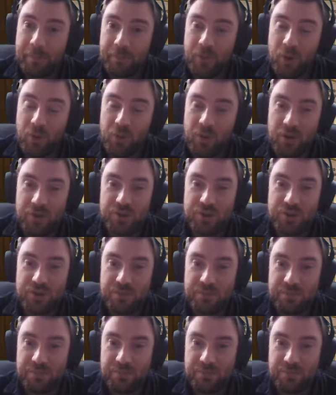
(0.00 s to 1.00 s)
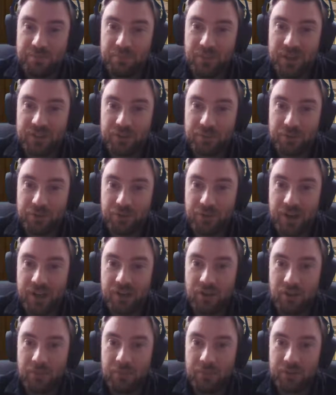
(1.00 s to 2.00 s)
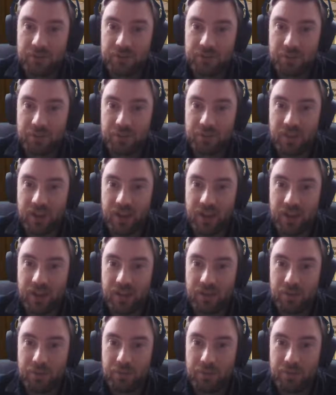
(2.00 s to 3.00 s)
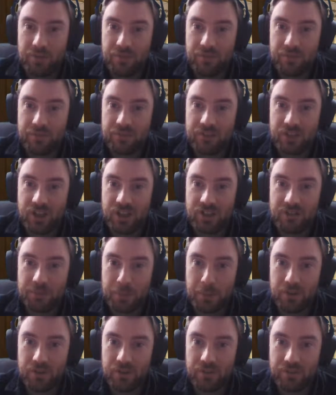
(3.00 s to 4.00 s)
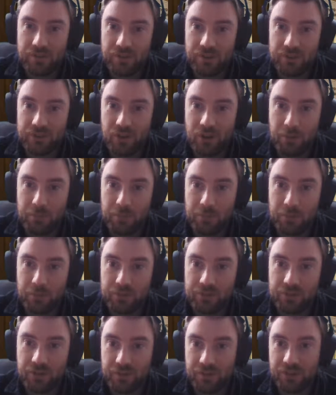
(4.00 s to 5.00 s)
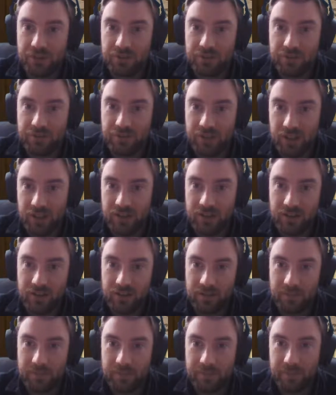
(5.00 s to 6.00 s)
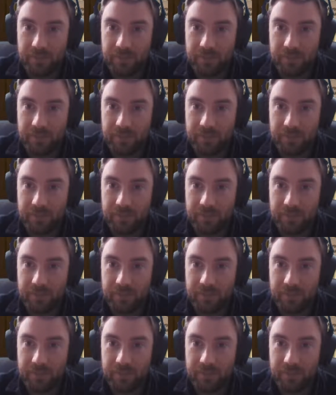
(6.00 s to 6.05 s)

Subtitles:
although you can make some great combos with that, with Jade Spirit, for example, or Stonehill Defender,